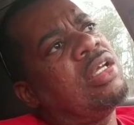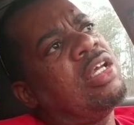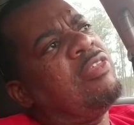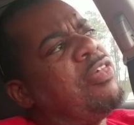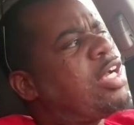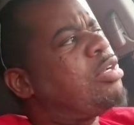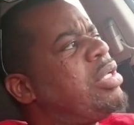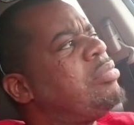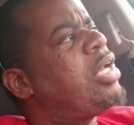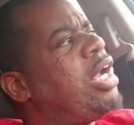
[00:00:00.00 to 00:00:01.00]
if I could
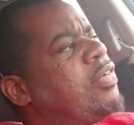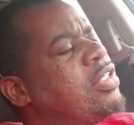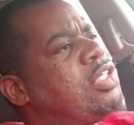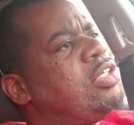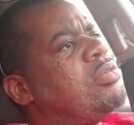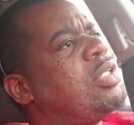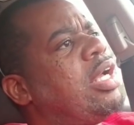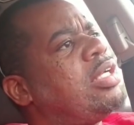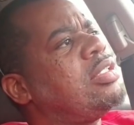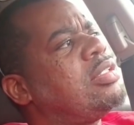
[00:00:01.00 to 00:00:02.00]
be married to you.
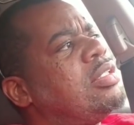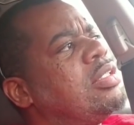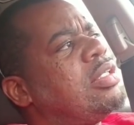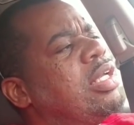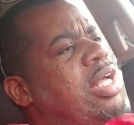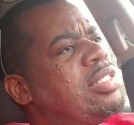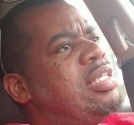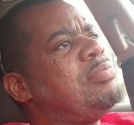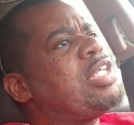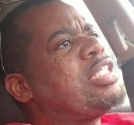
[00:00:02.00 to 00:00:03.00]
Like, can I
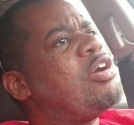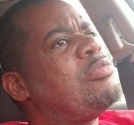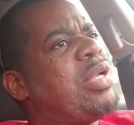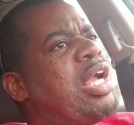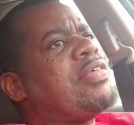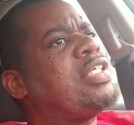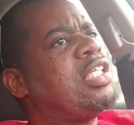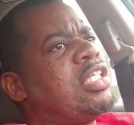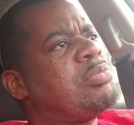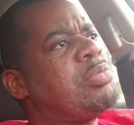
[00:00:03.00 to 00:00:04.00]
see myself married
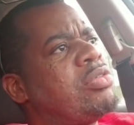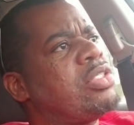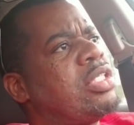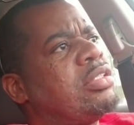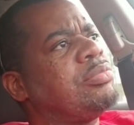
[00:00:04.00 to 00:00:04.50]
to this person?